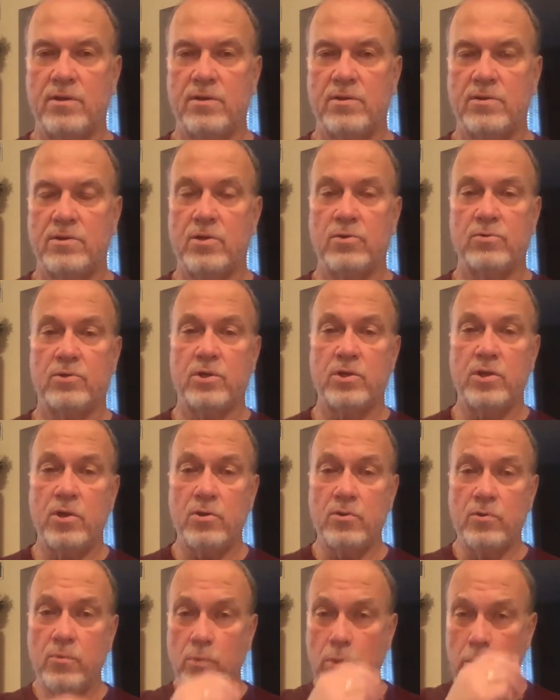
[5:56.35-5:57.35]
So to know
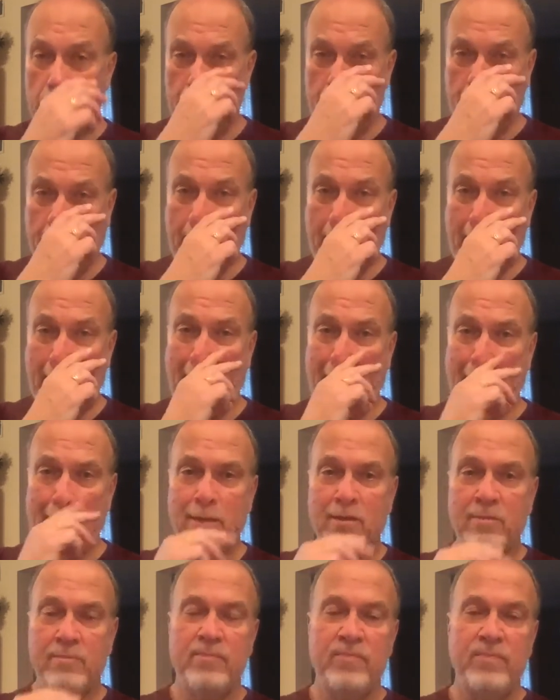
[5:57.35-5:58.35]
the word of God,
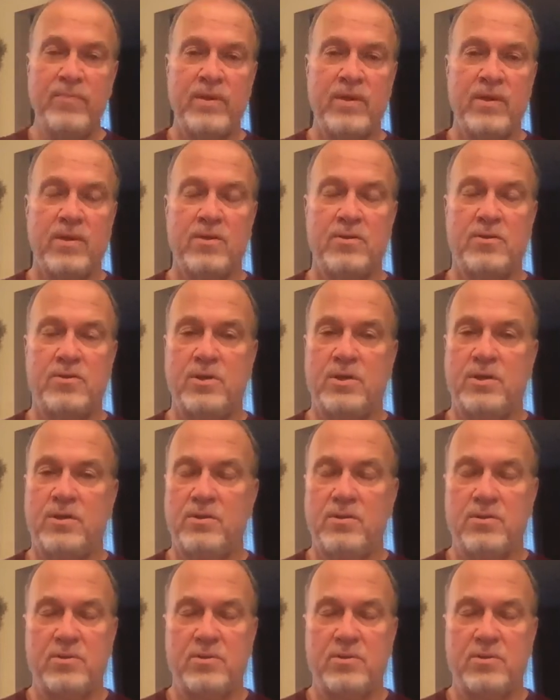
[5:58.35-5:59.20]
to